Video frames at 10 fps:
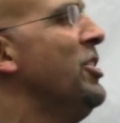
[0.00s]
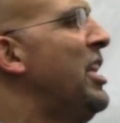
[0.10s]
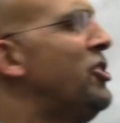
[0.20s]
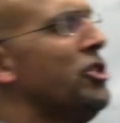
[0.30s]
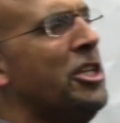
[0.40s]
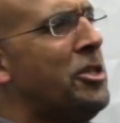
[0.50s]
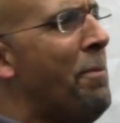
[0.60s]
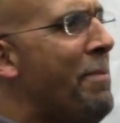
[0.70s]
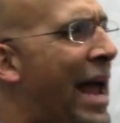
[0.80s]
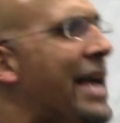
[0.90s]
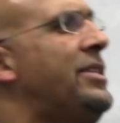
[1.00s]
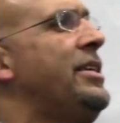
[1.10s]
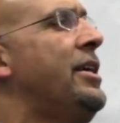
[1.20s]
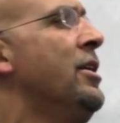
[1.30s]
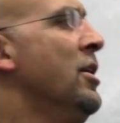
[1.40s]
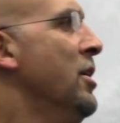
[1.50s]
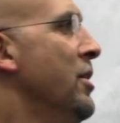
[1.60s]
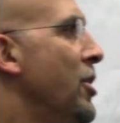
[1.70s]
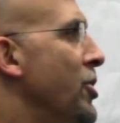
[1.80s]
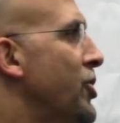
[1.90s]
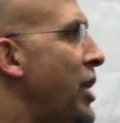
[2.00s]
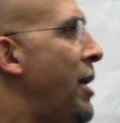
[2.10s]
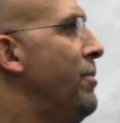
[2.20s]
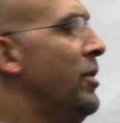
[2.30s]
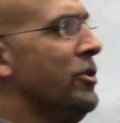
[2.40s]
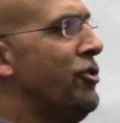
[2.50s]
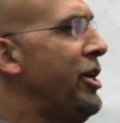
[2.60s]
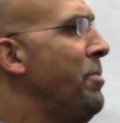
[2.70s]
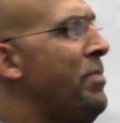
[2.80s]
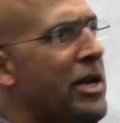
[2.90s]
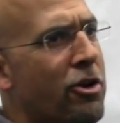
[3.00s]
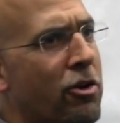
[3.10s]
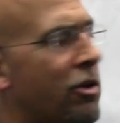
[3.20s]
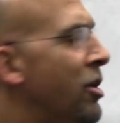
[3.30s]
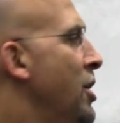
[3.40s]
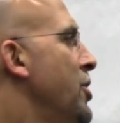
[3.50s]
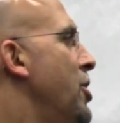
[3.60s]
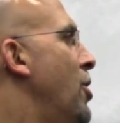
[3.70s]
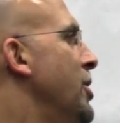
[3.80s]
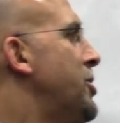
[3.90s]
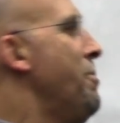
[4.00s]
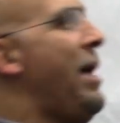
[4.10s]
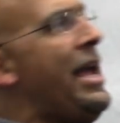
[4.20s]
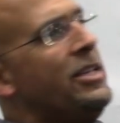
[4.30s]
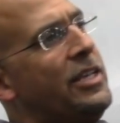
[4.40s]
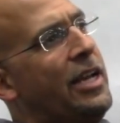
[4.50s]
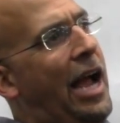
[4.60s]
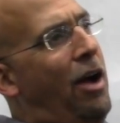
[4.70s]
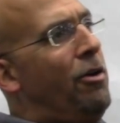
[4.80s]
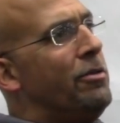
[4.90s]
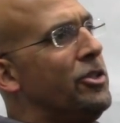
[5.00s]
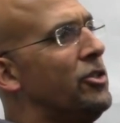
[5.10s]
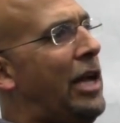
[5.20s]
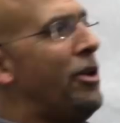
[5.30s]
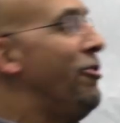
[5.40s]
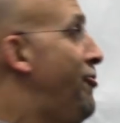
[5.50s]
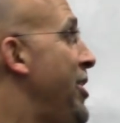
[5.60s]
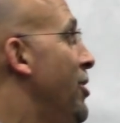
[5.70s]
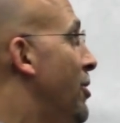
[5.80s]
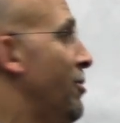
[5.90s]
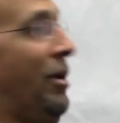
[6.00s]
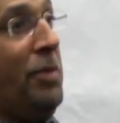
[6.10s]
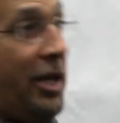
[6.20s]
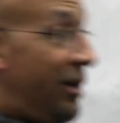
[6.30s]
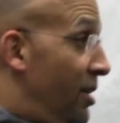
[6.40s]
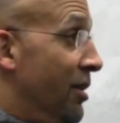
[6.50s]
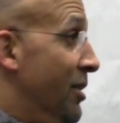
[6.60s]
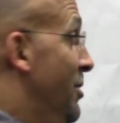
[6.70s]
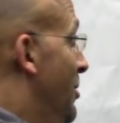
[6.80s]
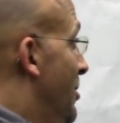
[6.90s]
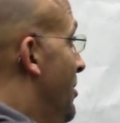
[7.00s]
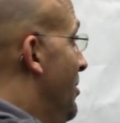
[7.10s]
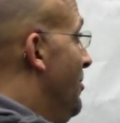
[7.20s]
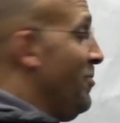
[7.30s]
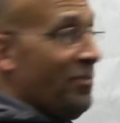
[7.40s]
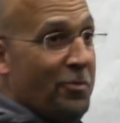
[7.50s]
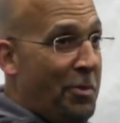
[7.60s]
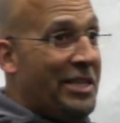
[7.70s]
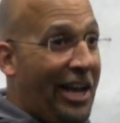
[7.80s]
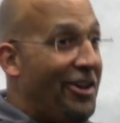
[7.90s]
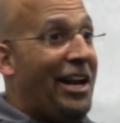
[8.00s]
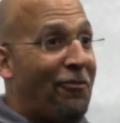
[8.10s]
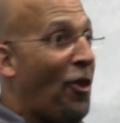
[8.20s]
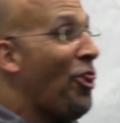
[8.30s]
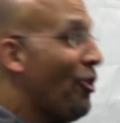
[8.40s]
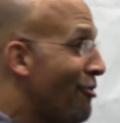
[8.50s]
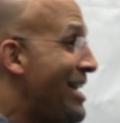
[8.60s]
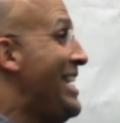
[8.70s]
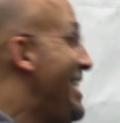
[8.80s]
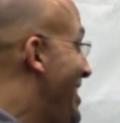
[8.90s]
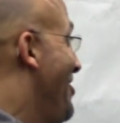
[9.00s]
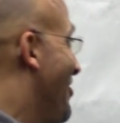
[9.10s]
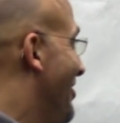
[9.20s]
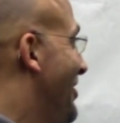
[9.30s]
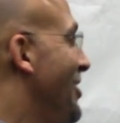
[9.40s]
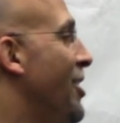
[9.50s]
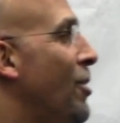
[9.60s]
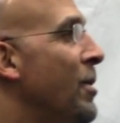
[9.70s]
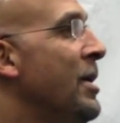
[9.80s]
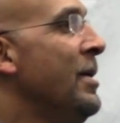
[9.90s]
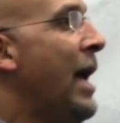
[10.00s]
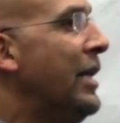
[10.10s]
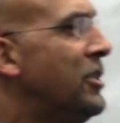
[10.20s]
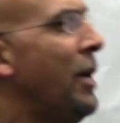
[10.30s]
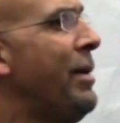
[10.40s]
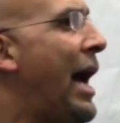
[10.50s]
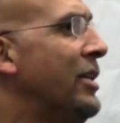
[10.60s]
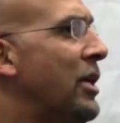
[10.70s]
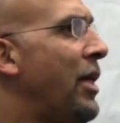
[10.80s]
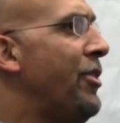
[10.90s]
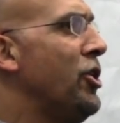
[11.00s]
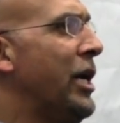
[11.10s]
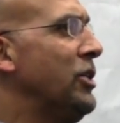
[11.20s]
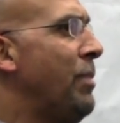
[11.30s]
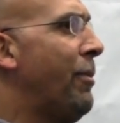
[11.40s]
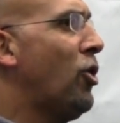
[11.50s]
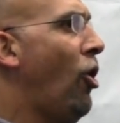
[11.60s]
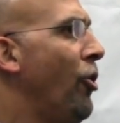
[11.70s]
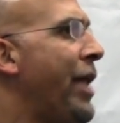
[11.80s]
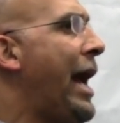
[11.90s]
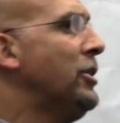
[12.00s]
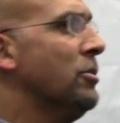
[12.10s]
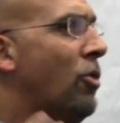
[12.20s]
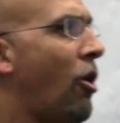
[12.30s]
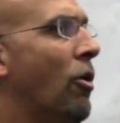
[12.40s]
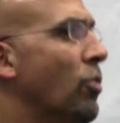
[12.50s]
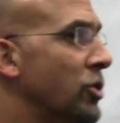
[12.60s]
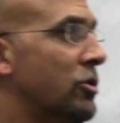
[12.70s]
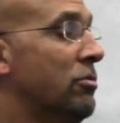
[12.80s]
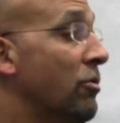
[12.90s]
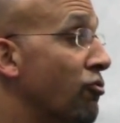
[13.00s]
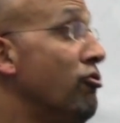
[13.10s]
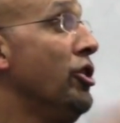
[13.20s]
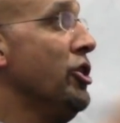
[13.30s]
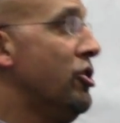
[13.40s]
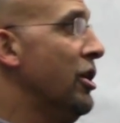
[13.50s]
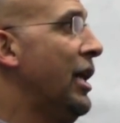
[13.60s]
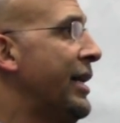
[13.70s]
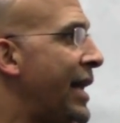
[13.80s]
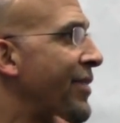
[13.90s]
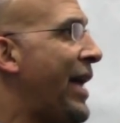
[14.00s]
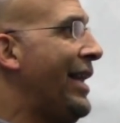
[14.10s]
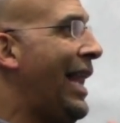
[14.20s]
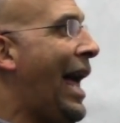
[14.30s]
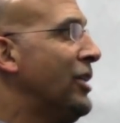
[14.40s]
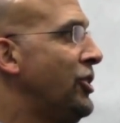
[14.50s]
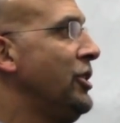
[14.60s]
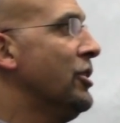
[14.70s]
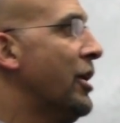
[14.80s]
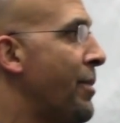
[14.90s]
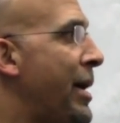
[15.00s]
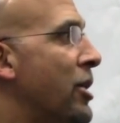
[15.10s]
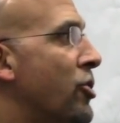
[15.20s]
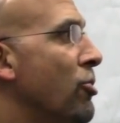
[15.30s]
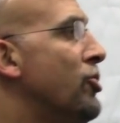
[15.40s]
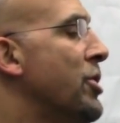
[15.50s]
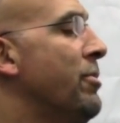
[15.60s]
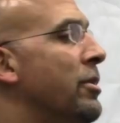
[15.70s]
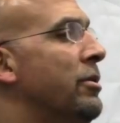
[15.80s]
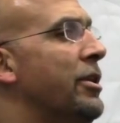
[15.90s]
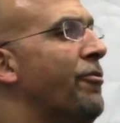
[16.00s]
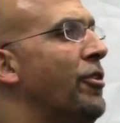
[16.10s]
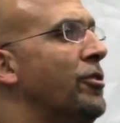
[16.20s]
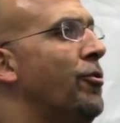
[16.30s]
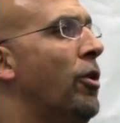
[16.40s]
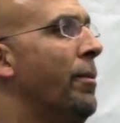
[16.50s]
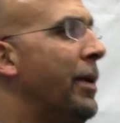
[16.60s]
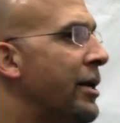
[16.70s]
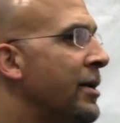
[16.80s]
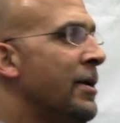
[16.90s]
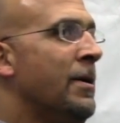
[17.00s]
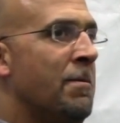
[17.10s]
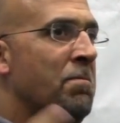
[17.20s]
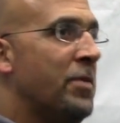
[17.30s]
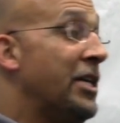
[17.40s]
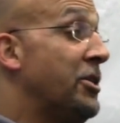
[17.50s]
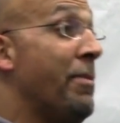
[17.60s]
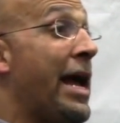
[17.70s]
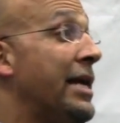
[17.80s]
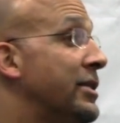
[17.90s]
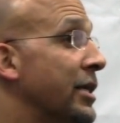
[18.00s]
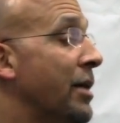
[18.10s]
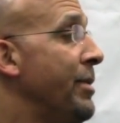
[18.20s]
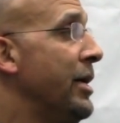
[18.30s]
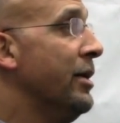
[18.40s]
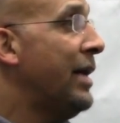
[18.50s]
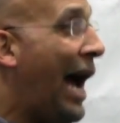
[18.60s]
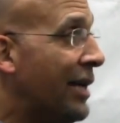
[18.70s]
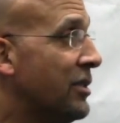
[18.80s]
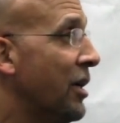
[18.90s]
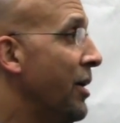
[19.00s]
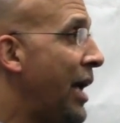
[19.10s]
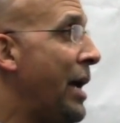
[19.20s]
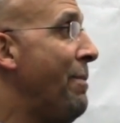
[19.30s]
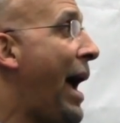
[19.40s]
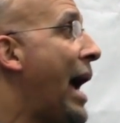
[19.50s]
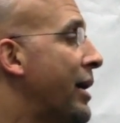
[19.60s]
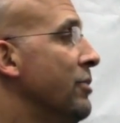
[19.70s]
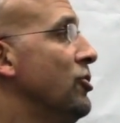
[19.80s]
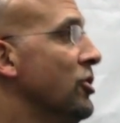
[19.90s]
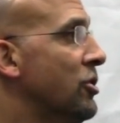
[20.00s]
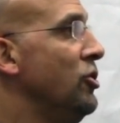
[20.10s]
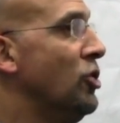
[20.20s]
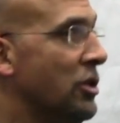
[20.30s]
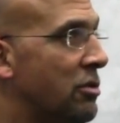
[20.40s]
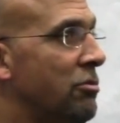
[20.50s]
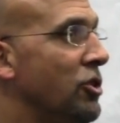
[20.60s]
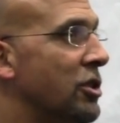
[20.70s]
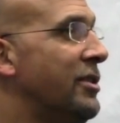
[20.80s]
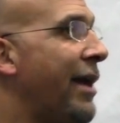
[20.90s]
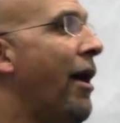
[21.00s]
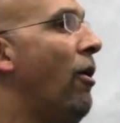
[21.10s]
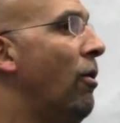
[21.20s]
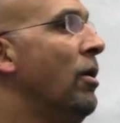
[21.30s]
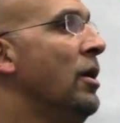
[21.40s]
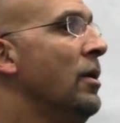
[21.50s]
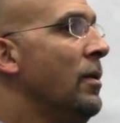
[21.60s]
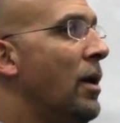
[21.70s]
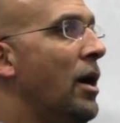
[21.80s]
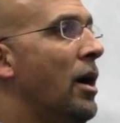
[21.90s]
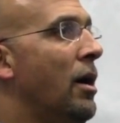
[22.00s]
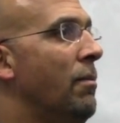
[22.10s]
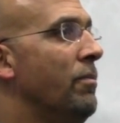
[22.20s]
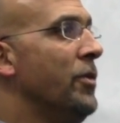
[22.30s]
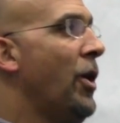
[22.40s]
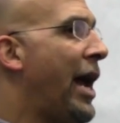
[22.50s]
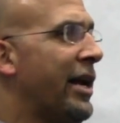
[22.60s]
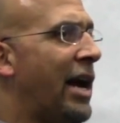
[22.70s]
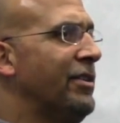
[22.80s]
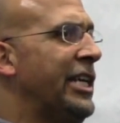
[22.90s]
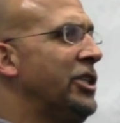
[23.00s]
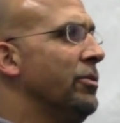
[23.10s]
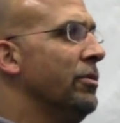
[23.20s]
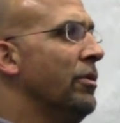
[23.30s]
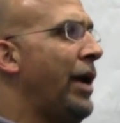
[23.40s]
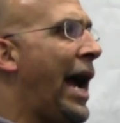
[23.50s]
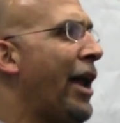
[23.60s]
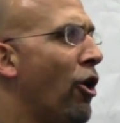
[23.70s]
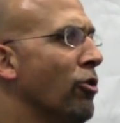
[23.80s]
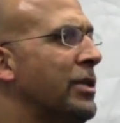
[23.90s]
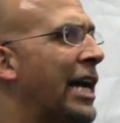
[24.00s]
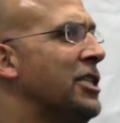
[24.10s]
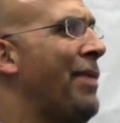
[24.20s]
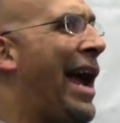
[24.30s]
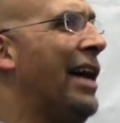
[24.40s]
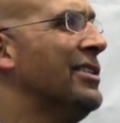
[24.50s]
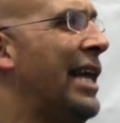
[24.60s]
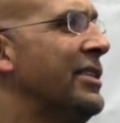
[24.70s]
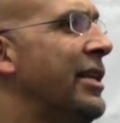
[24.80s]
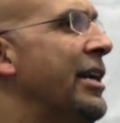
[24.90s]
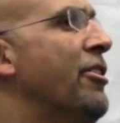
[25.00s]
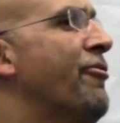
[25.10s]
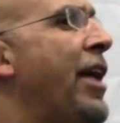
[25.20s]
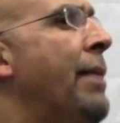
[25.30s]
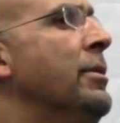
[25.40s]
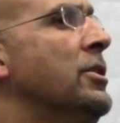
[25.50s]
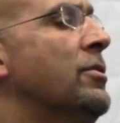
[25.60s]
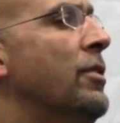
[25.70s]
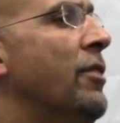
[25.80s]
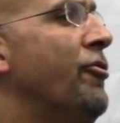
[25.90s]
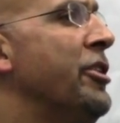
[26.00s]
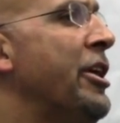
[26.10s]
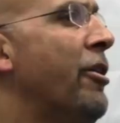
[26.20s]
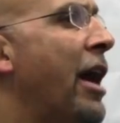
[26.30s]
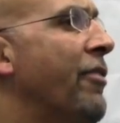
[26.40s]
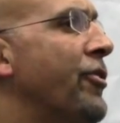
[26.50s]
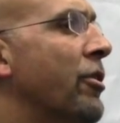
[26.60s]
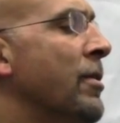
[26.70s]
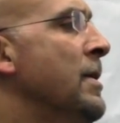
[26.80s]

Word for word: these things. It's amazing. You, know, you stop uh, drinking beer. You know, it's amazing how it just how you feel. I'm like, We've been telling you that for three years, you know. And some guys, I think you guys remember Carl Nassib. Carl was really good like that that last year, and it made a huge difference for him. But it's amazing. I mean, guys came back and just you could you could tell. Um, you know, I had a conversation. I had all those guys to my house last night and their families uh, for dinner after